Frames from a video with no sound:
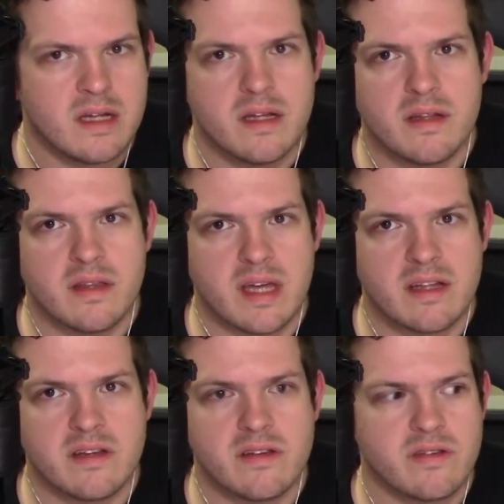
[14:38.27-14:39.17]
That
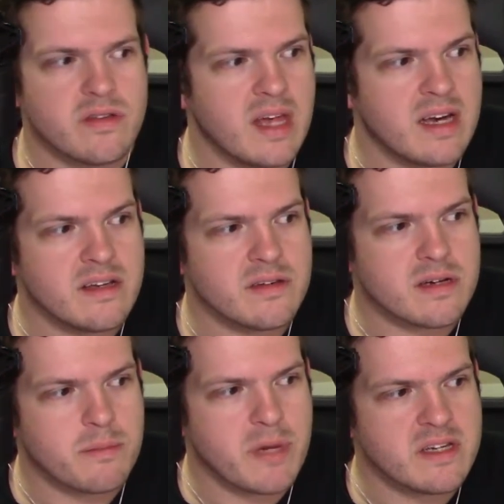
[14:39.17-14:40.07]
is
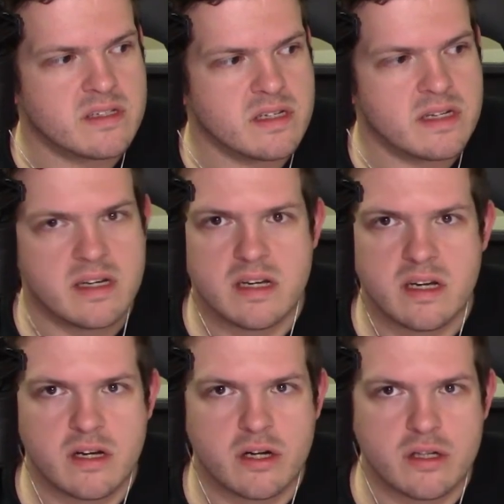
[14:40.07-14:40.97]
basically
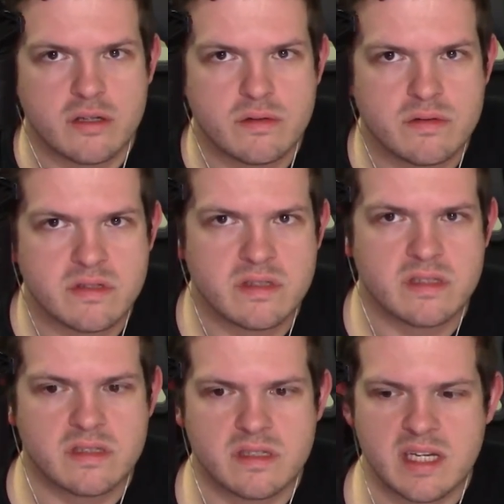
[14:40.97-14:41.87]
concludes this
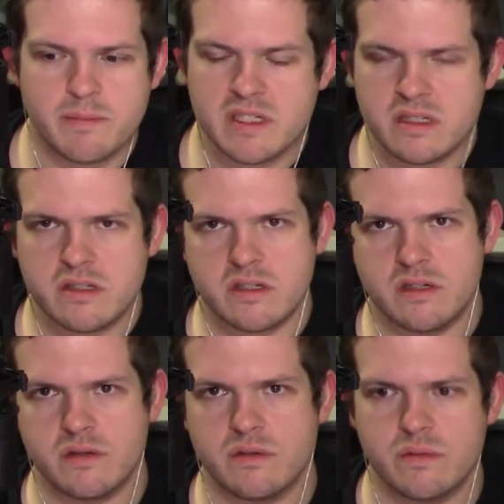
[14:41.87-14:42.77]
segment.
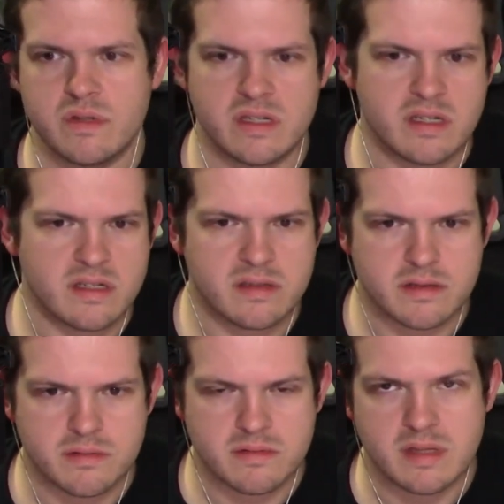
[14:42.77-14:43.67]

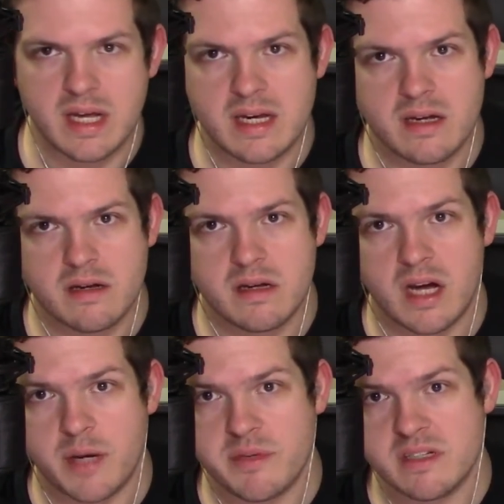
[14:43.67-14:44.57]
So like,
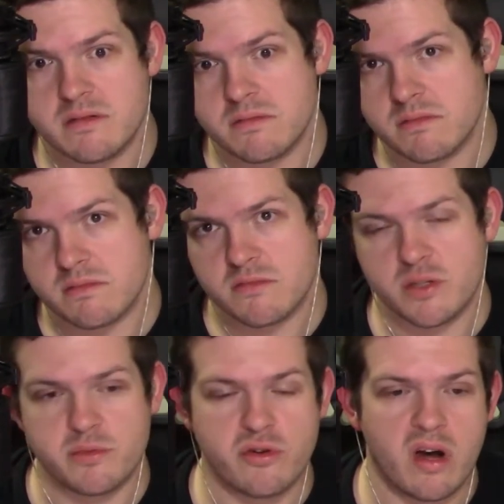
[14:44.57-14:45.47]
comment,
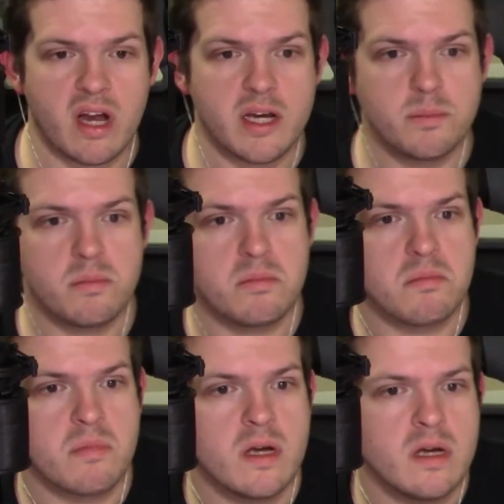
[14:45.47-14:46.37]
subscribe,
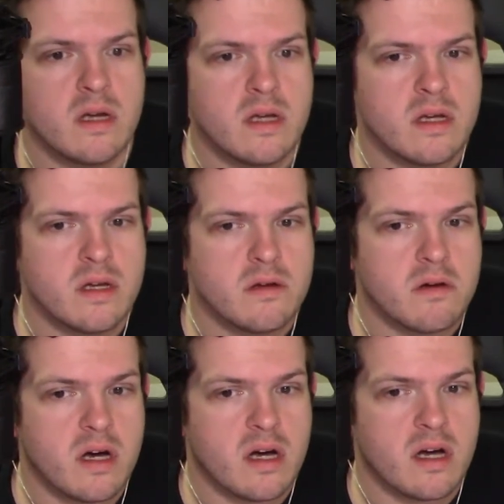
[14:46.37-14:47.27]

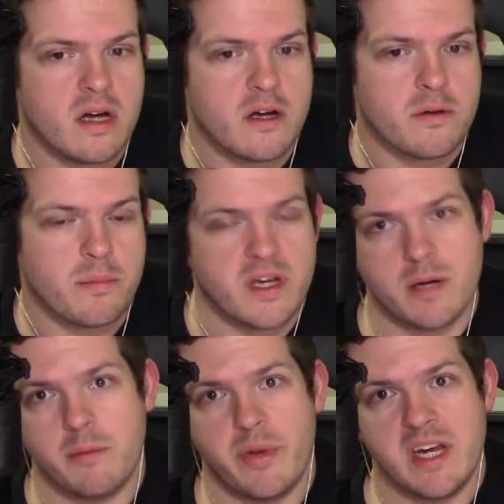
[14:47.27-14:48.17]

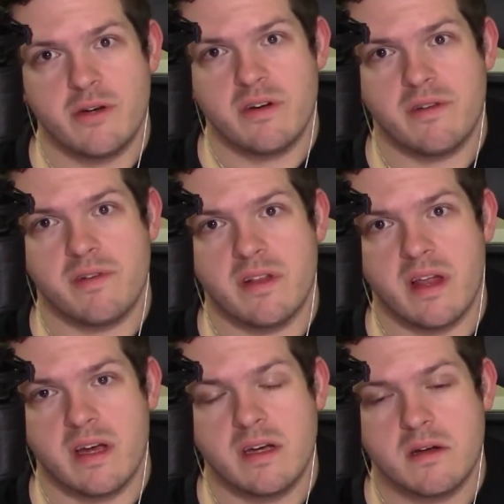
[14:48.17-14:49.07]
become a patron if you'd
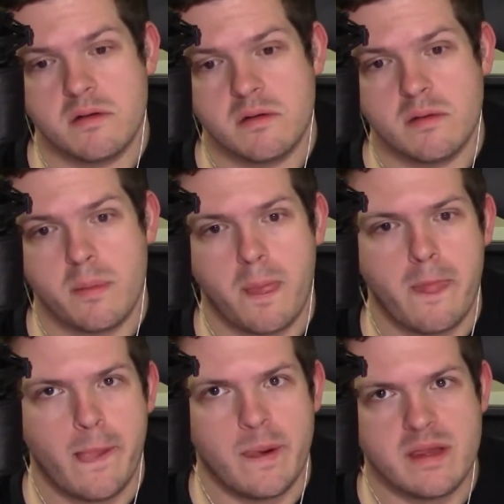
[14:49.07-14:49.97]
like.
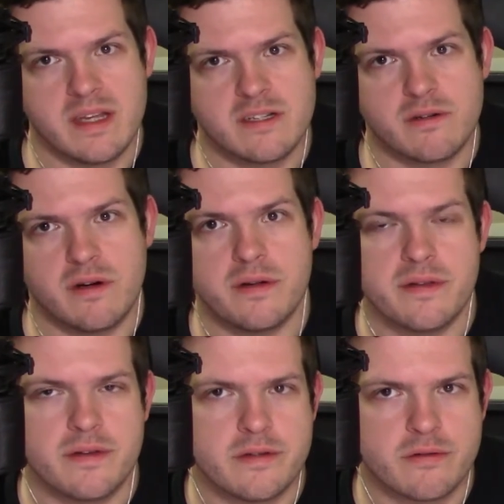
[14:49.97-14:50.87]
Links are all
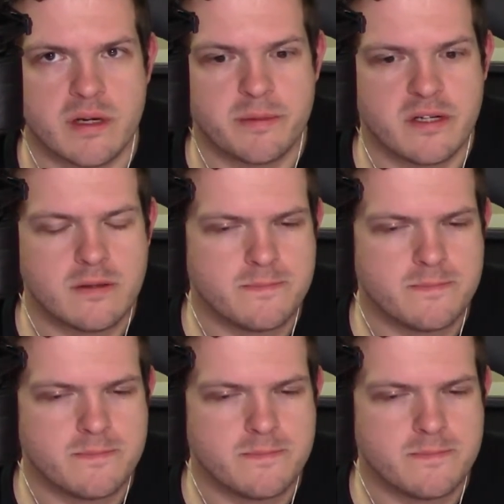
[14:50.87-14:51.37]
in the description.